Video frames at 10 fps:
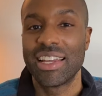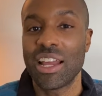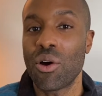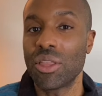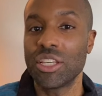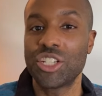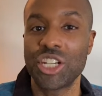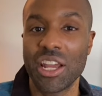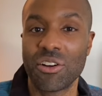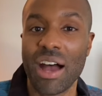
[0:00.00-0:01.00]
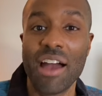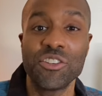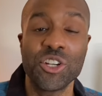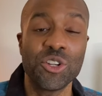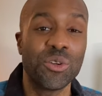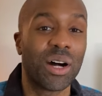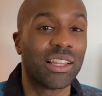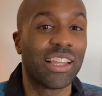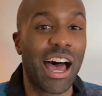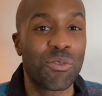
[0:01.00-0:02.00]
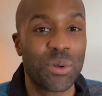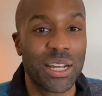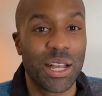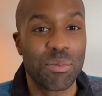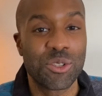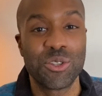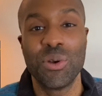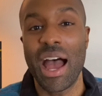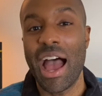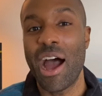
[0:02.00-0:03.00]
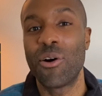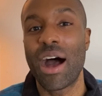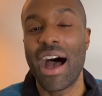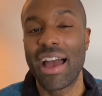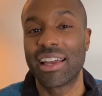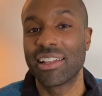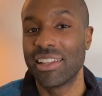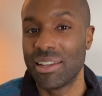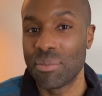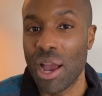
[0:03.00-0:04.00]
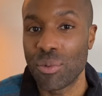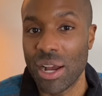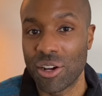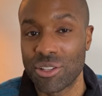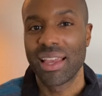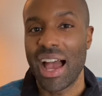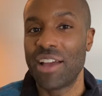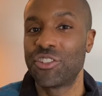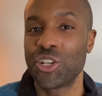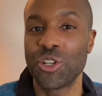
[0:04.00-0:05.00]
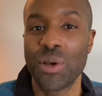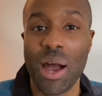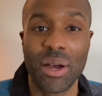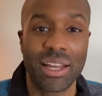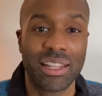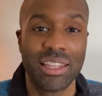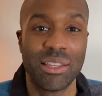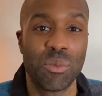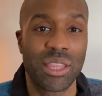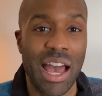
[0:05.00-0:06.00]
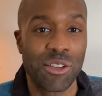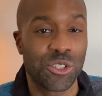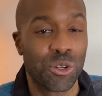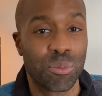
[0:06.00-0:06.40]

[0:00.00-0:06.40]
Now on this channel, I've shown you a lot when it comes to how I clean my records. I've shown you how I clean them with household